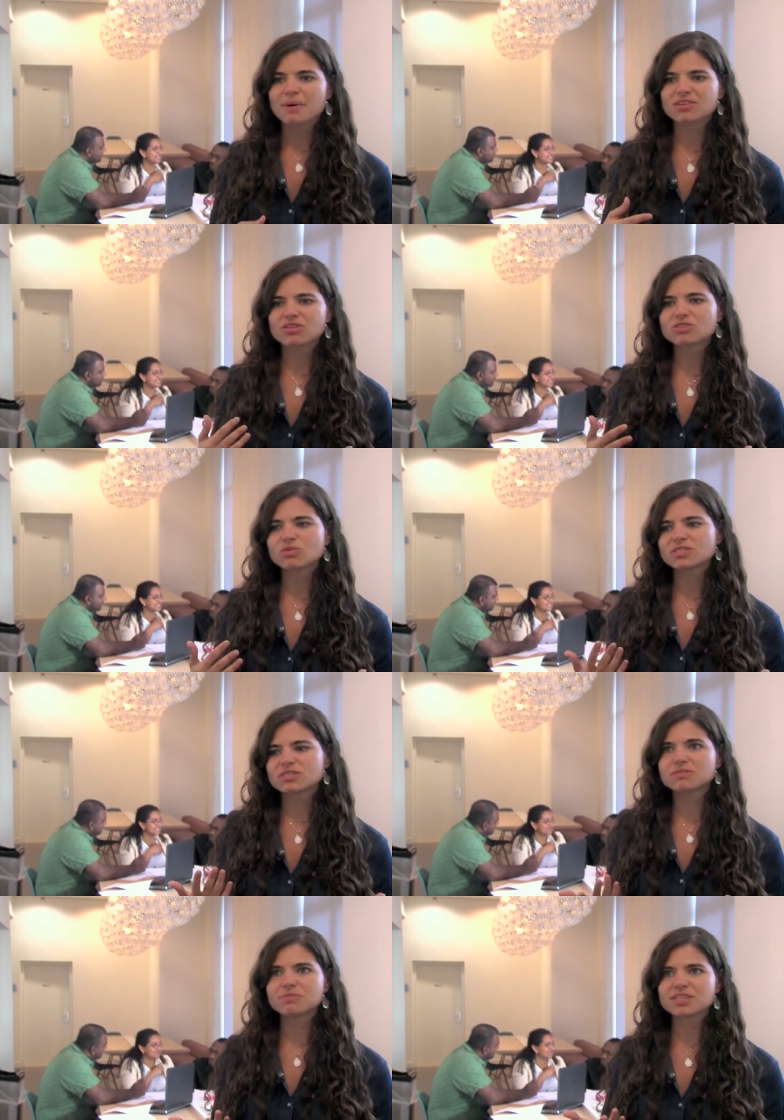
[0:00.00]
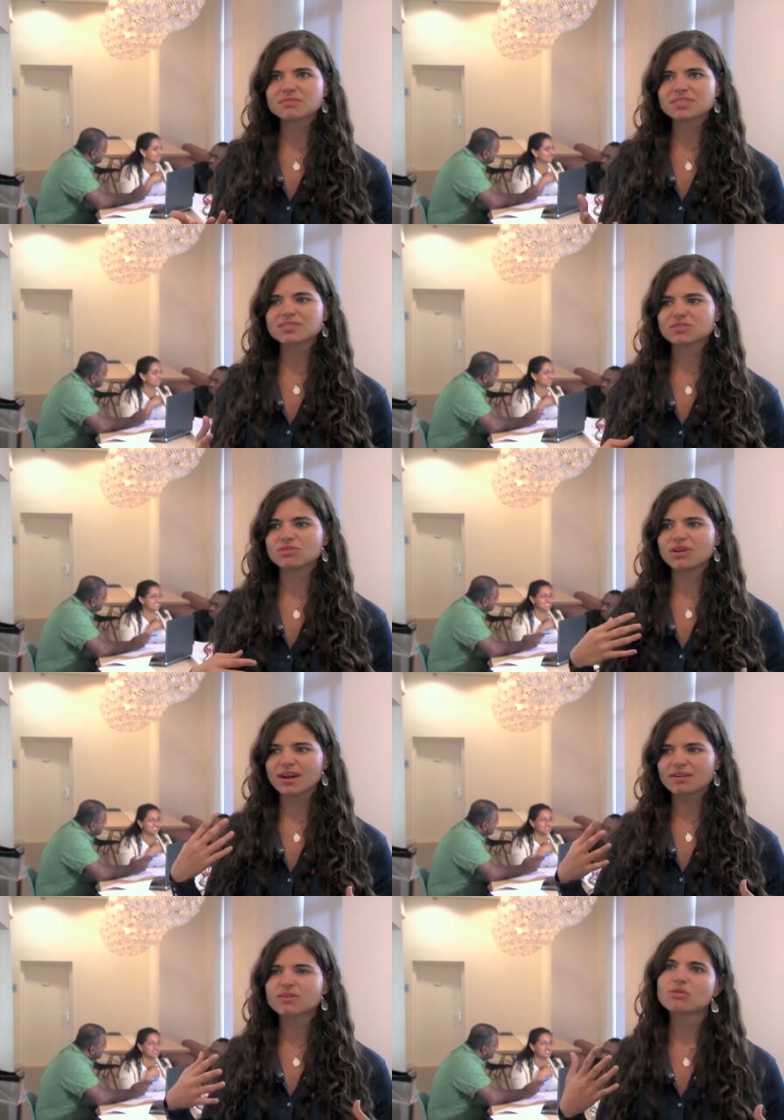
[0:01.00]
But also what inspires me is to
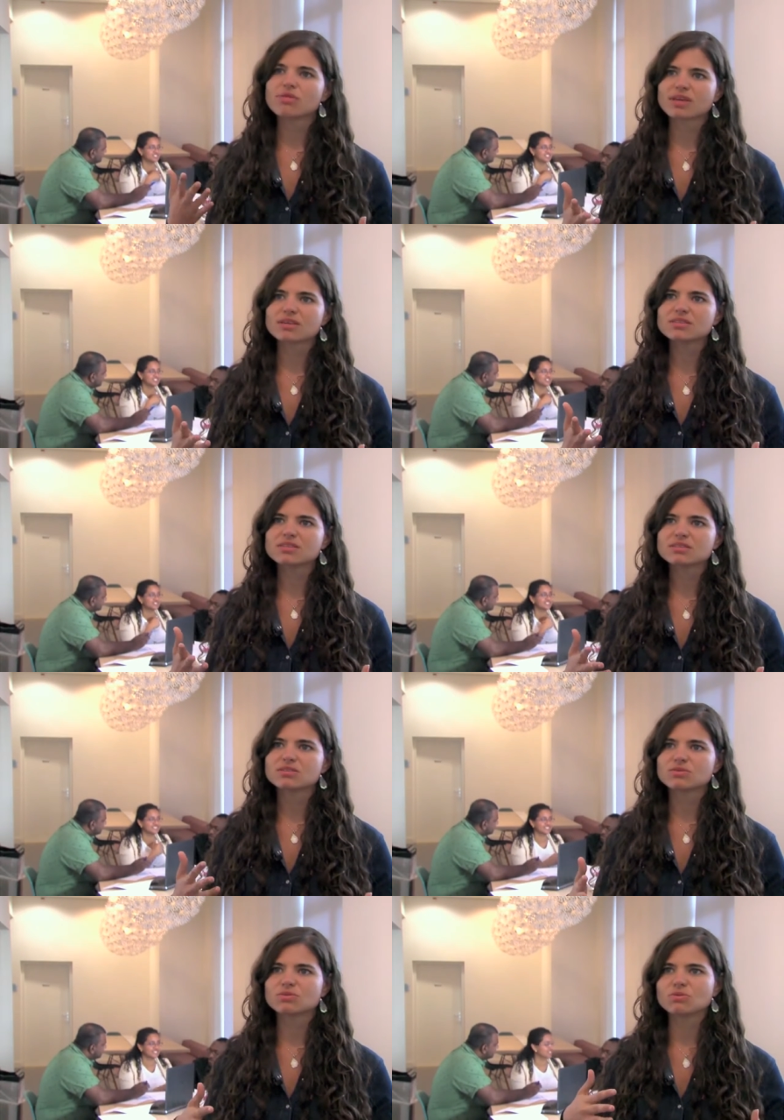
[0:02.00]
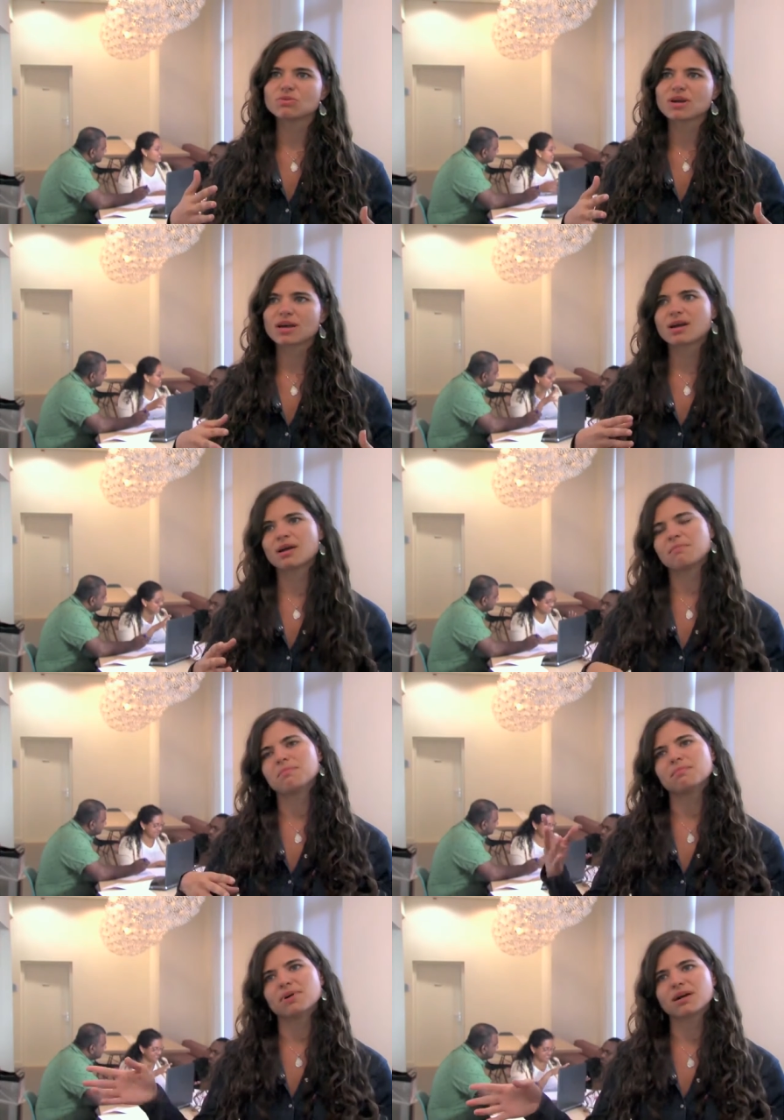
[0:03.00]
learn new things, to
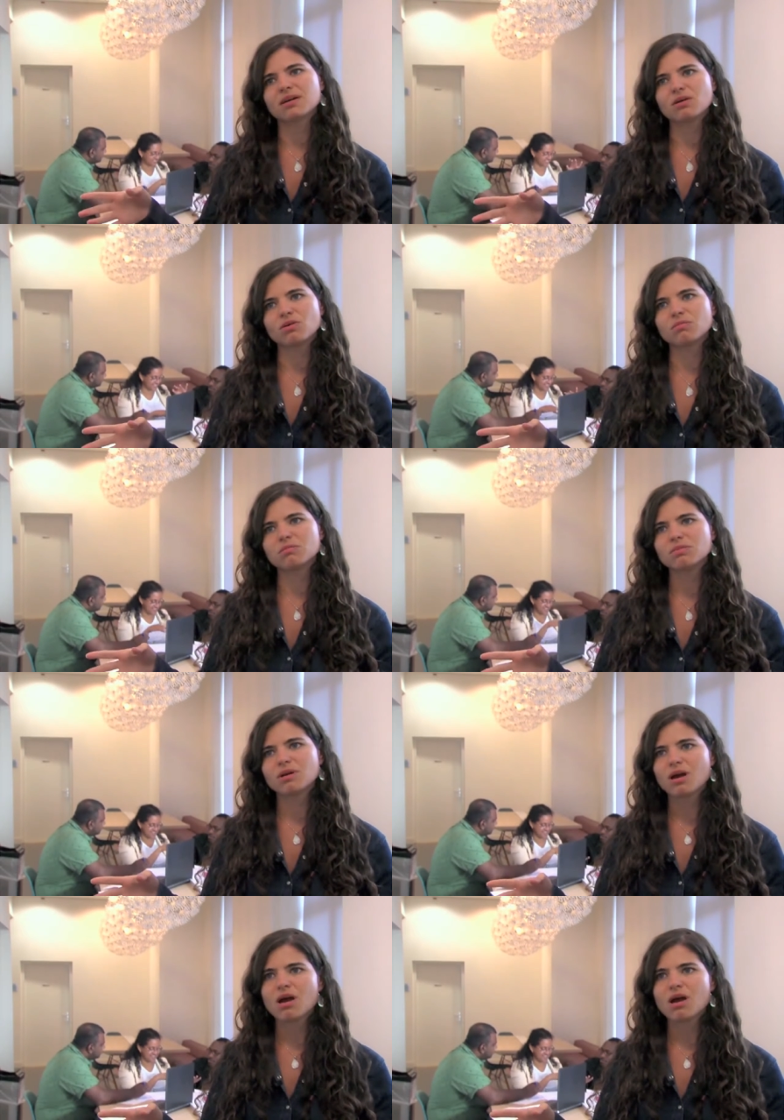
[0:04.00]
come back home